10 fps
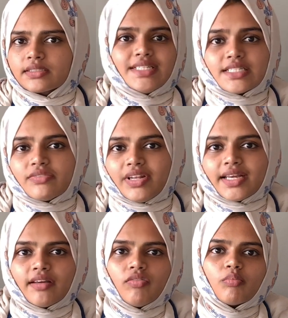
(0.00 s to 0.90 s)
This
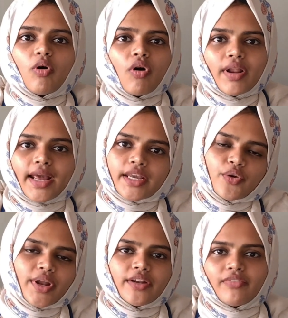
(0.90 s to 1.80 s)
will give more
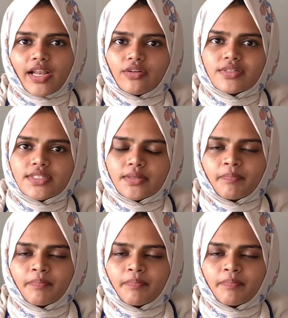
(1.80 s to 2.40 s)
accurate values.